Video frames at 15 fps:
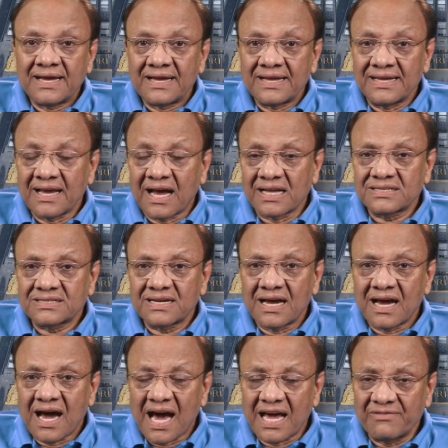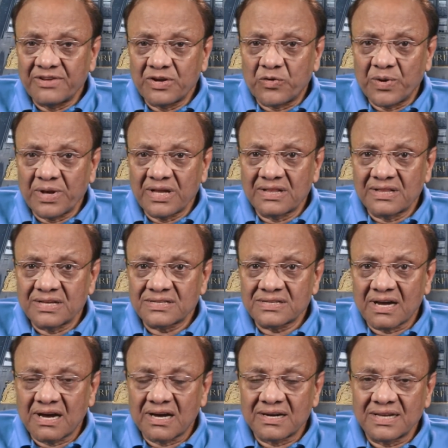He asked, are we going in this
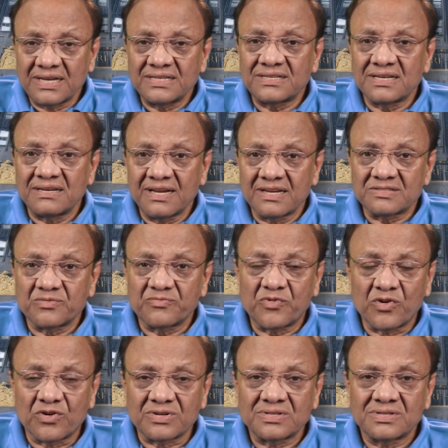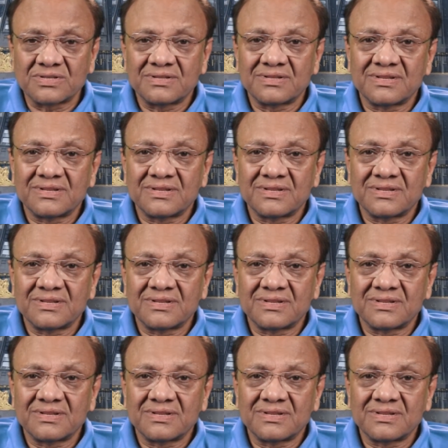car? He said, yes, of course.